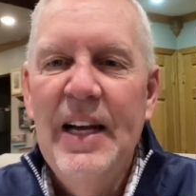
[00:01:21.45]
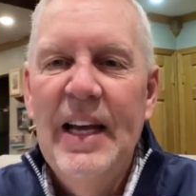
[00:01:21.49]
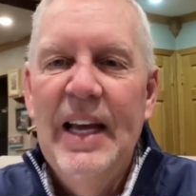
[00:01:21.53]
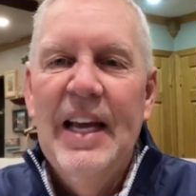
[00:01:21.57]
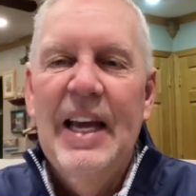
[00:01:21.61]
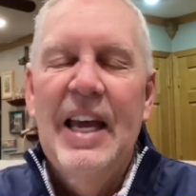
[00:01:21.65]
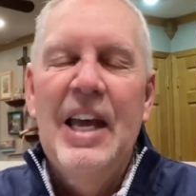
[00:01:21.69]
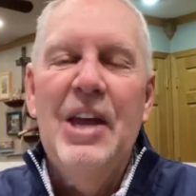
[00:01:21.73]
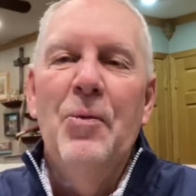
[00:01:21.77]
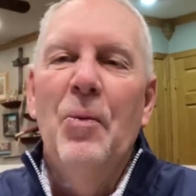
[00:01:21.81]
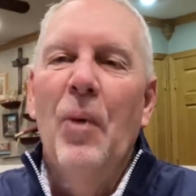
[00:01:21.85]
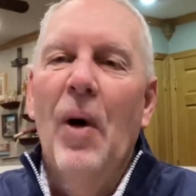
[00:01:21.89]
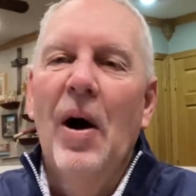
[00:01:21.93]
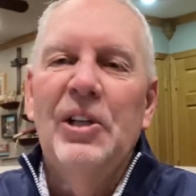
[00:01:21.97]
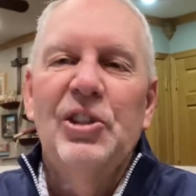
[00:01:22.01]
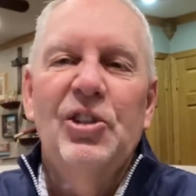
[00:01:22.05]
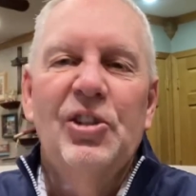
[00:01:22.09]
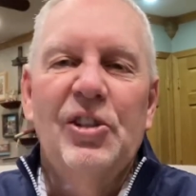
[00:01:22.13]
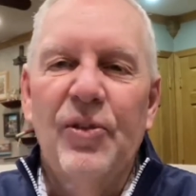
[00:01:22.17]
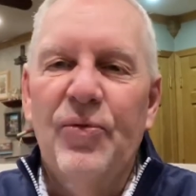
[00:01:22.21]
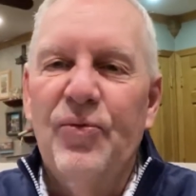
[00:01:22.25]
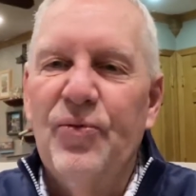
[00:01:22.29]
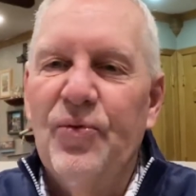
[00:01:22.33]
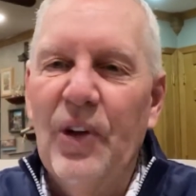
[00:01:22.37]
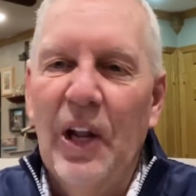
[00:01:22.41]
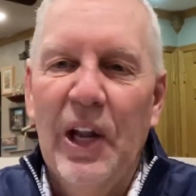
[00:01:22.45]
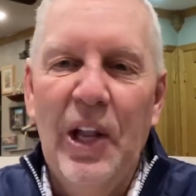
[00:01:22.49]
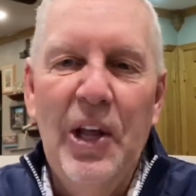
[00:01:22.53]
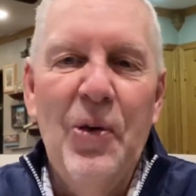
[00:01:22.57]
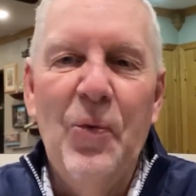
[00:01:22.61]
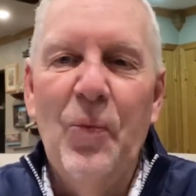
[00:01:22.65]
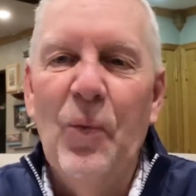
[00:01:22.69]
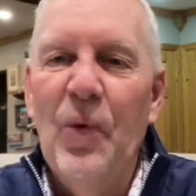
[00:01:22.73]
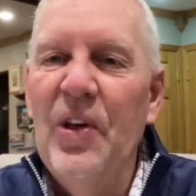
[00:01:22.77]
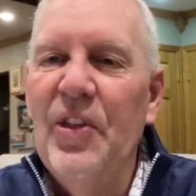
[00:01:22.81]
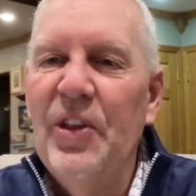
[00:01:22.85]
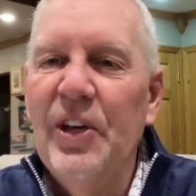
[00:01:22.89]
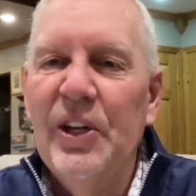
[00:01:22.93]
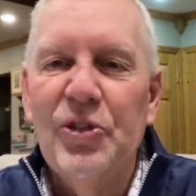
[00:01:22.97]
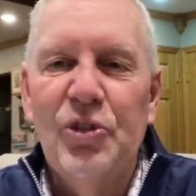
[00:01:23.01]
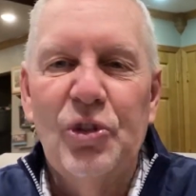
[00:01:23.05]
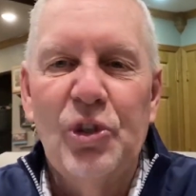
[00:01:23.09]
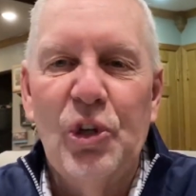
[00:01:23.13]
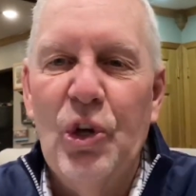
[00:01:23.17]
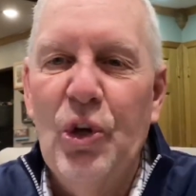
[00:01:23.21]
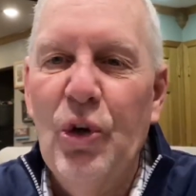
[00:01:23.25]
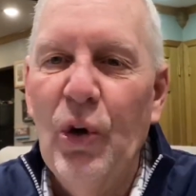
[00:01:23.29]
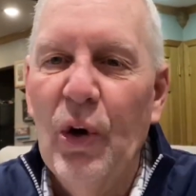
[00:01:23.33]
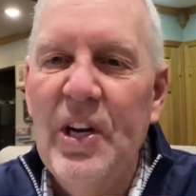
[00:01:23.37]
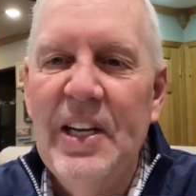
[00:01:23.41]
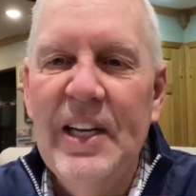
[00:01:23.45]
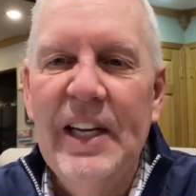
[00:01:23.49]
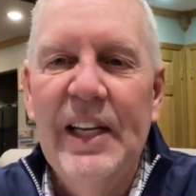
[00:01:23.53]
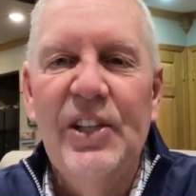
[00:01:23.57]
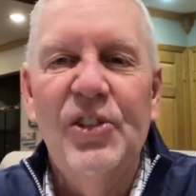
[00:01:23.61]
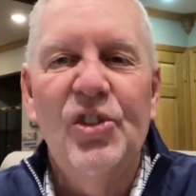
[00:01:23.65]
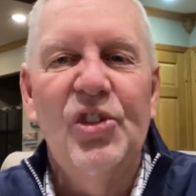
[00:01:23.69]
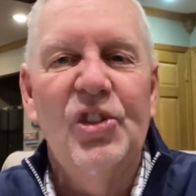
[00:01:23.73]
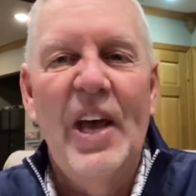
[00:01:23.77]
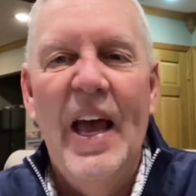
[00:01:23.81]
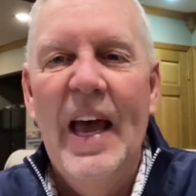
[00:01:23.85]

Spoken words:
He wants to fill it with his goodness